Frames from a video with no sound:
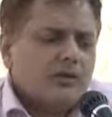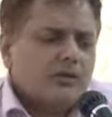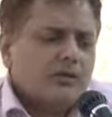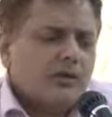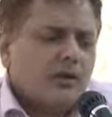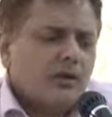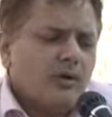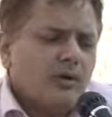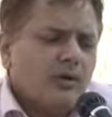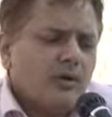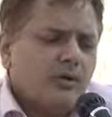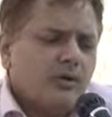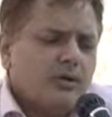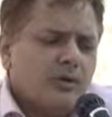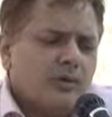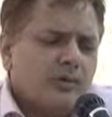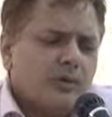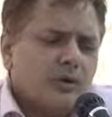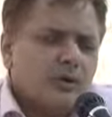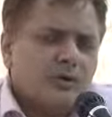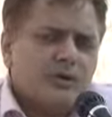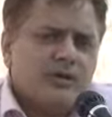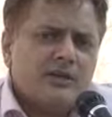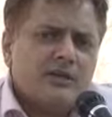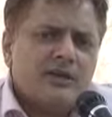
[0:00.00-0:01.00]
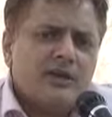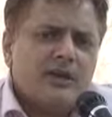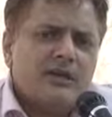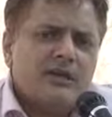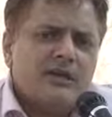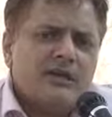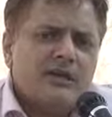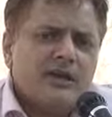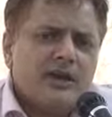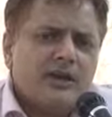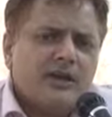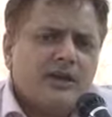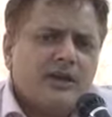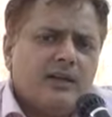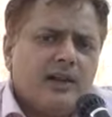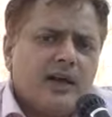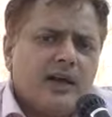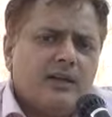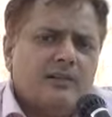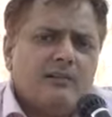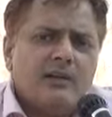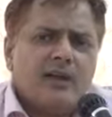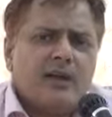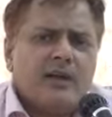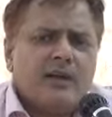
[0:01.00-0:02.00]
So the procedure is that
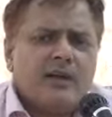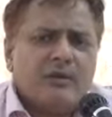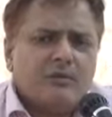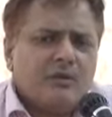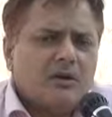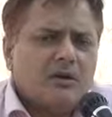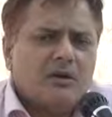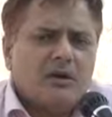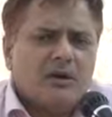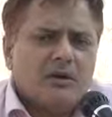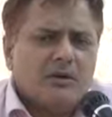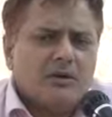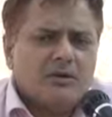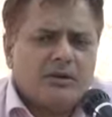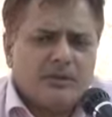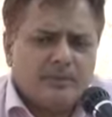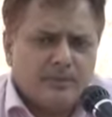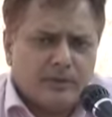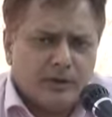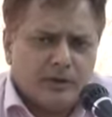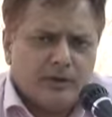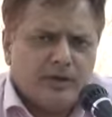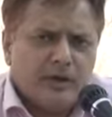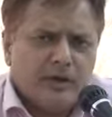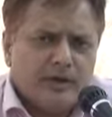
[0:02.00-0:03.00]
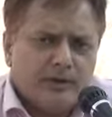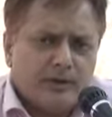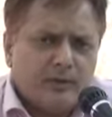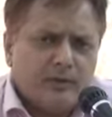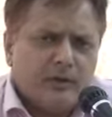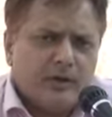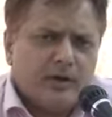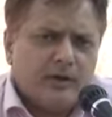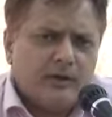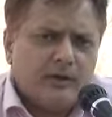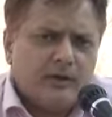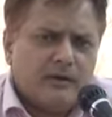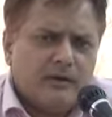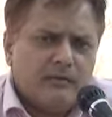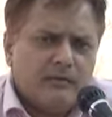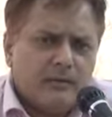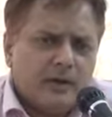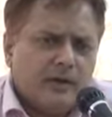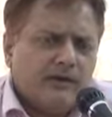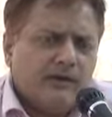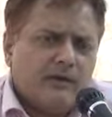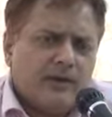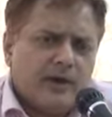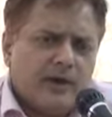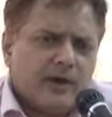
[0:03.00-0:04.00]
RBI governor is appointed today
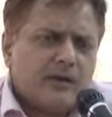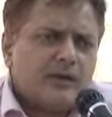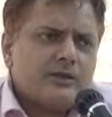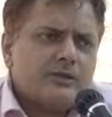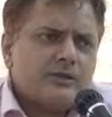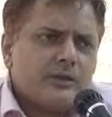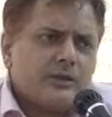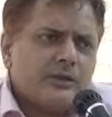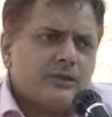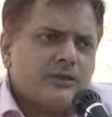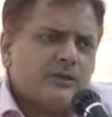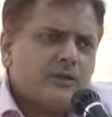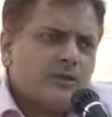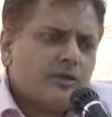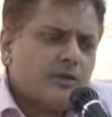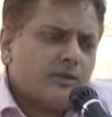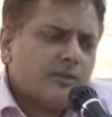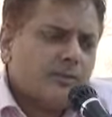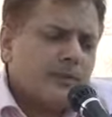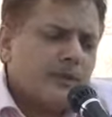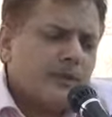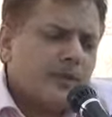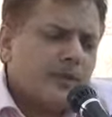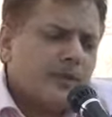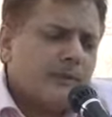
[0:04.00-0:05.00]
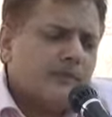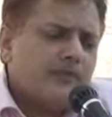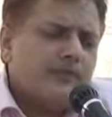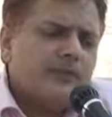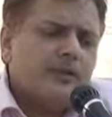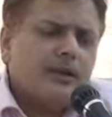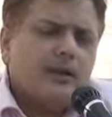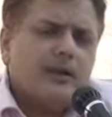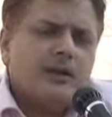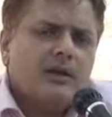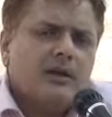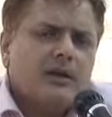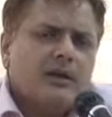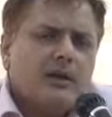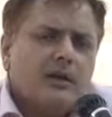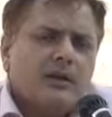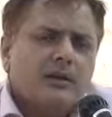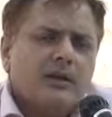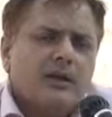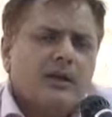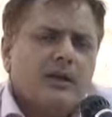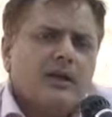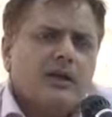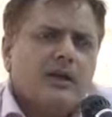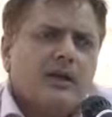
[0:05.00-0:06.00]
by finance minister or PM.
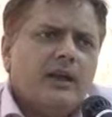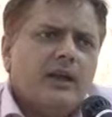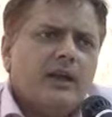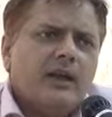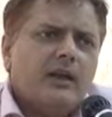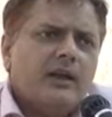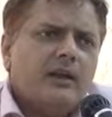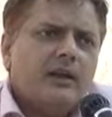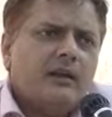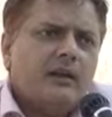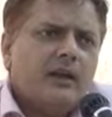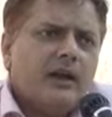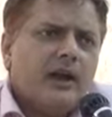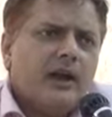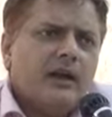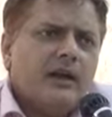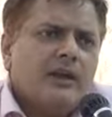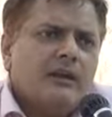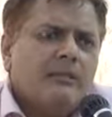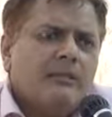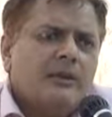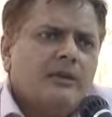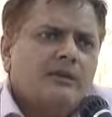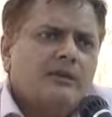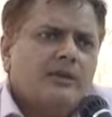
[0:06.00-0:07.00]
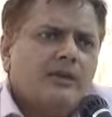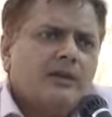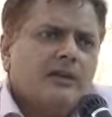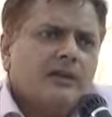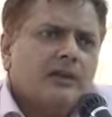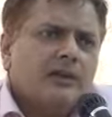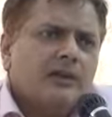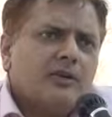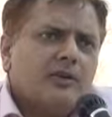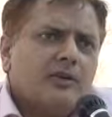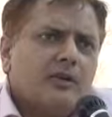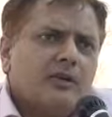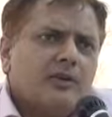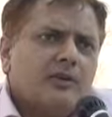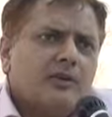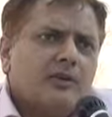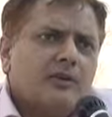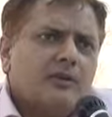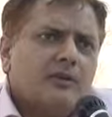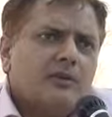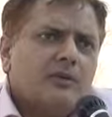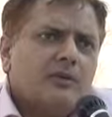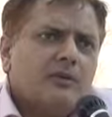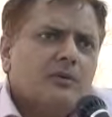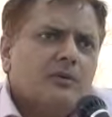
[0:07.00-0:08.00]
Then any person can go
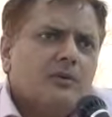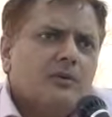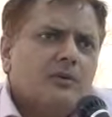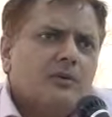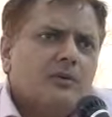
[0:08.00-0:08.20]
to,